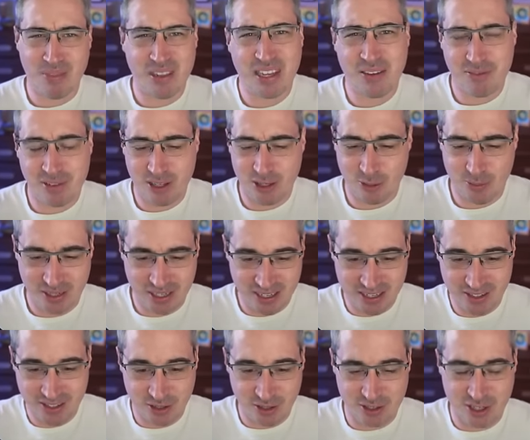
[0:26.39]
life a little bit
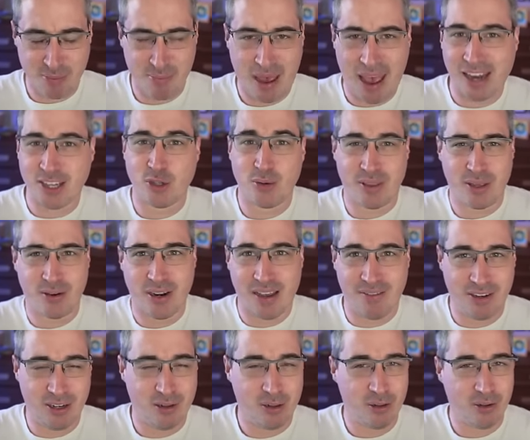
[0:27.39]
easier to match without
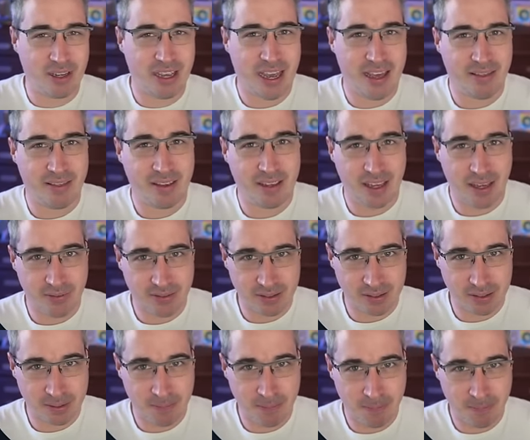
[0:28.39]
having to look at the
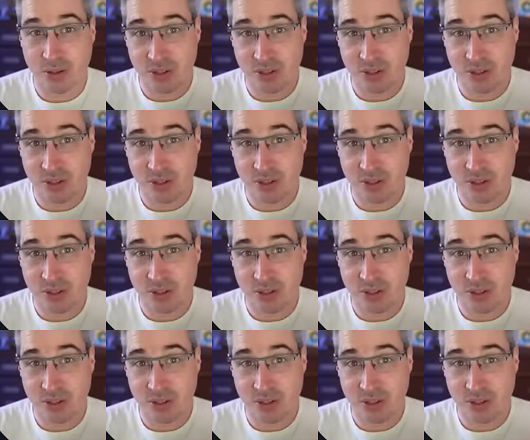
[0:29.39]
GIFs.